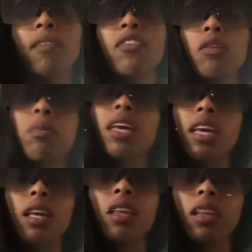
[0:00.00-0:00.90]
about fill me
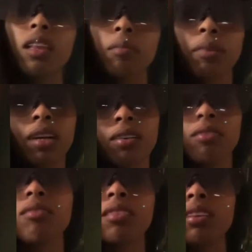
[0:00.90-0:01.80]
in, bro,
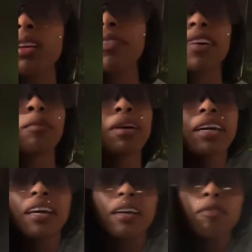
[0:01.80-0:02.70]
for
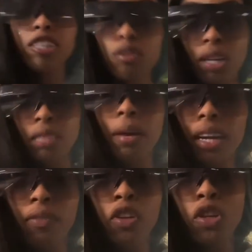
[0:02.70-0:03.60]
what? What you want
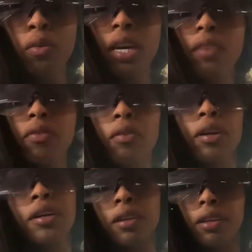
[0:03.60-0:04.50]
somebody to fill you in
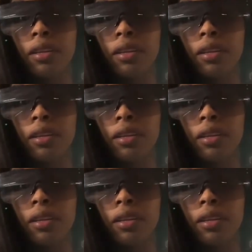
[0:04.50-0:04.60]
for?